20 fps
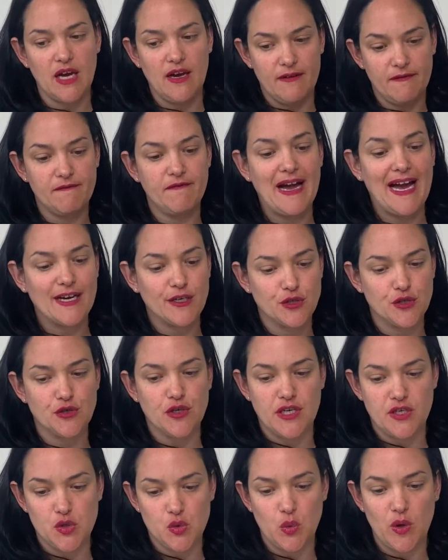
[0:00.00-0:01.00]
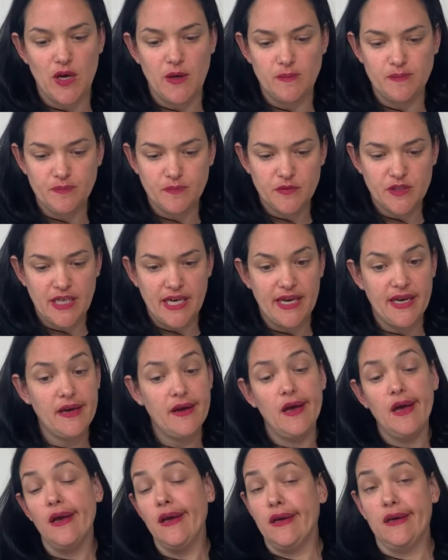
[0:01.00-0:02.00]
factor as well. Okay.
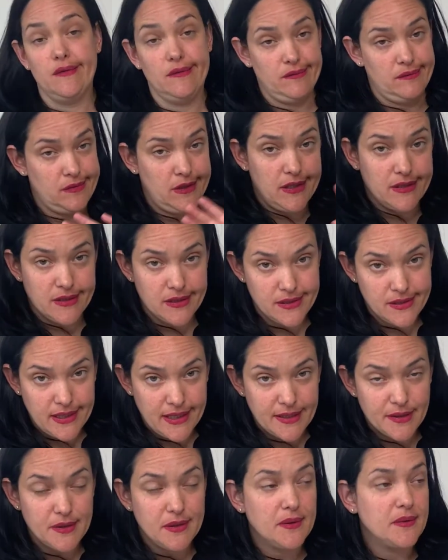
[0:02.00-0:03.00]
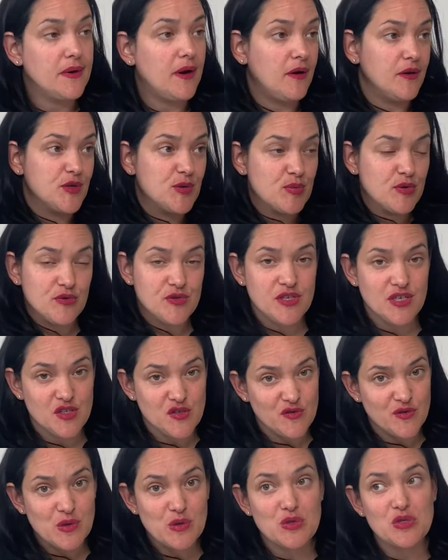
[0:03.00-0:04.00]
As a side note, ultra-processed
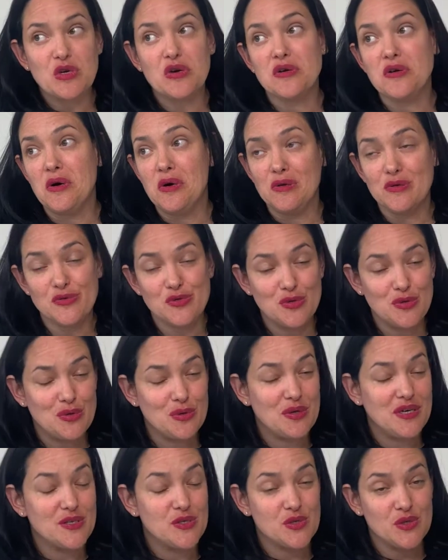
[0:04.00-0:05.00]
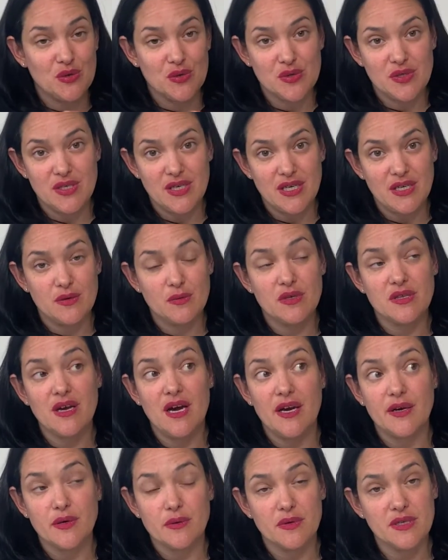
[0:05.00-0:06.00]
foods are also associated with
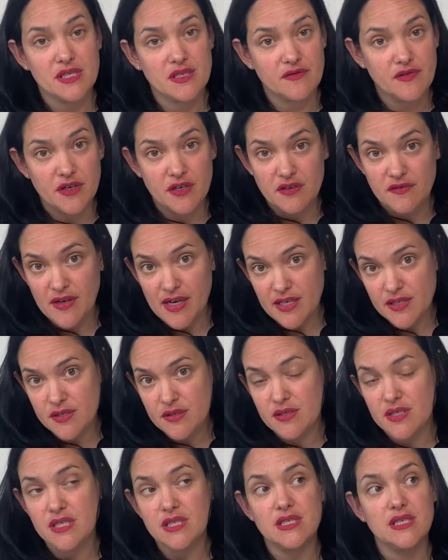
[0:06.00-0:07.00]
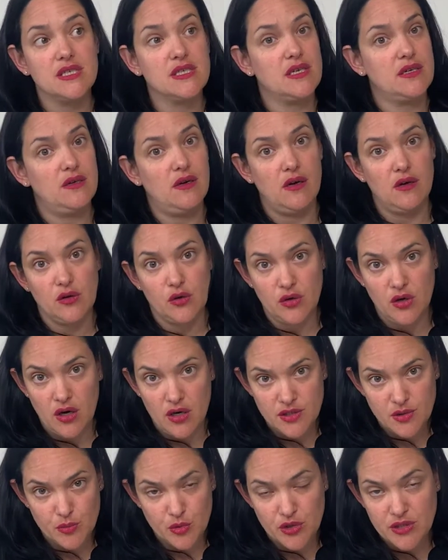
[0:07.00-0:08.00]
higher risk of cardiovascular disease and
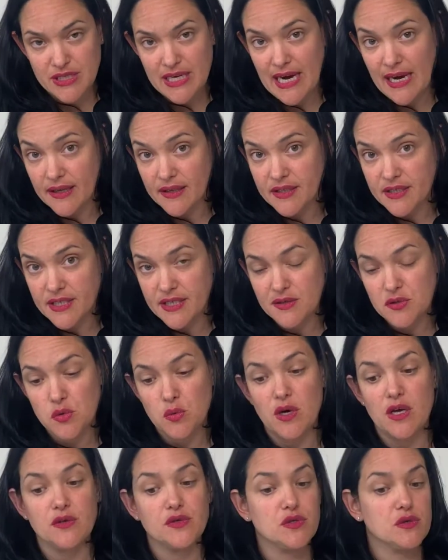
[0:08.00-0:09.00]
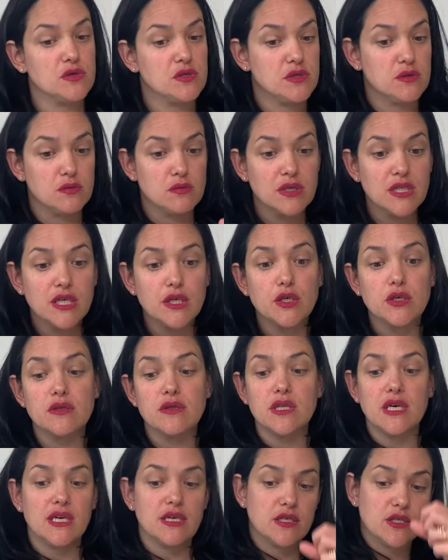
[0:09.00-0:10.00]
all-cause mortality as well. So it's a really good
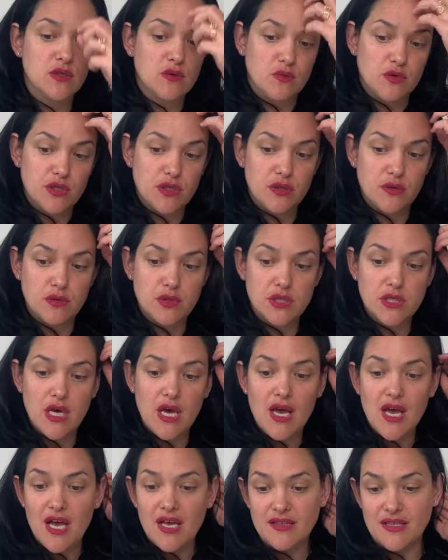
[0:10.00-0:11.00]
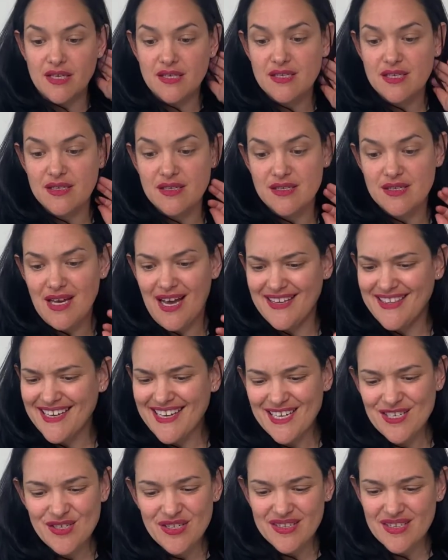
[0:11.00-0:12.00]
thing to reduce. This is, I think
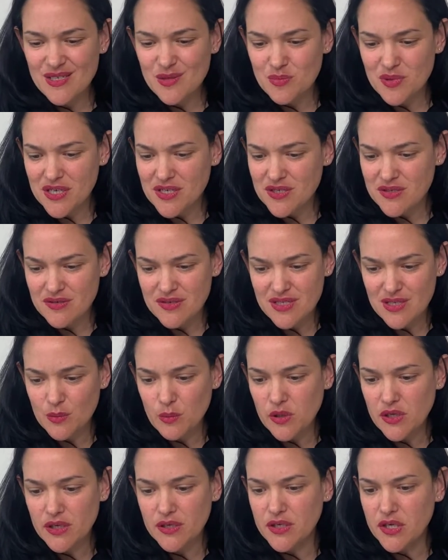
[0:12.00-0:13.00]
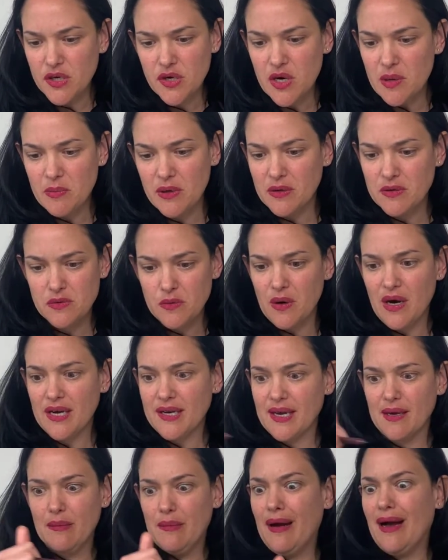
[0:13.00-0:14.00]
I took this picture somewhere in Europe. I was
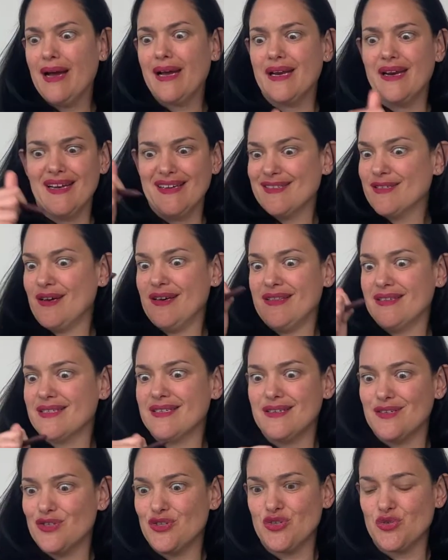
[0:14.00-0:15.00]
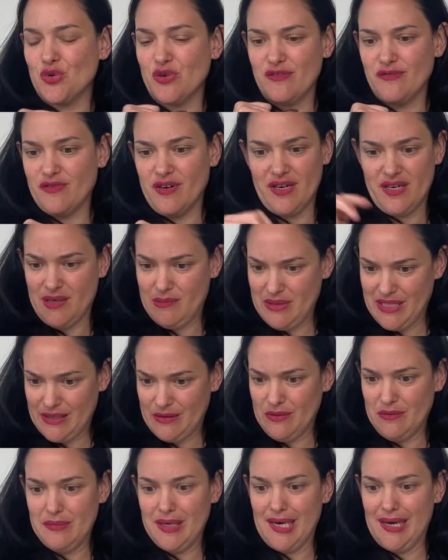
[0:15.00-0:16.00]
walking by and I saw this in a storefront and I'm like,
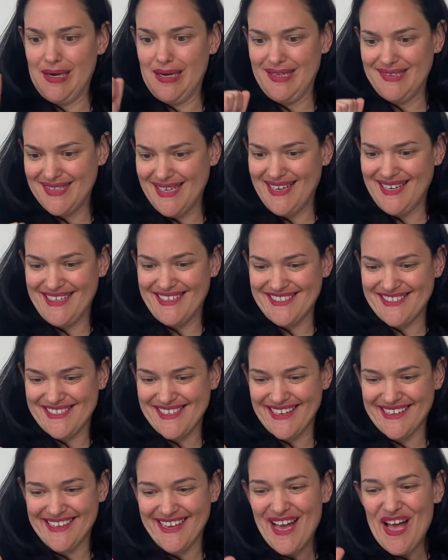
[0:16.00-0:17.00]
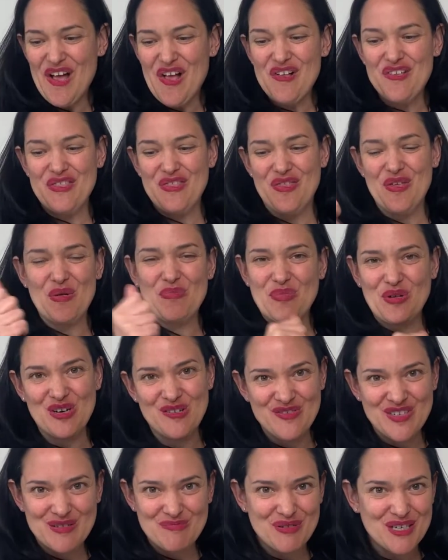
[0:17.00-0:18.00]
oh my God, that's like the
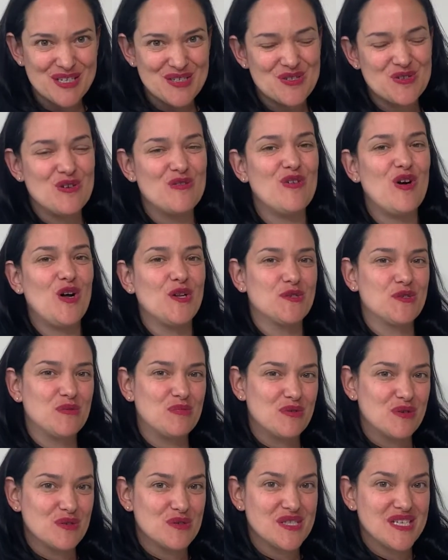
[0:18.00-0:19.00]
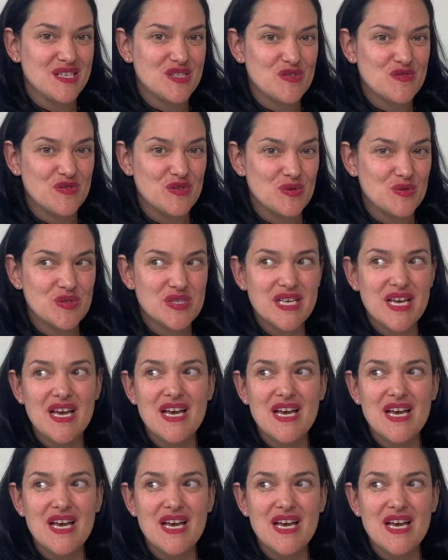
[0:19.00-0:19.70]
perfect picture of ultra-processed foods.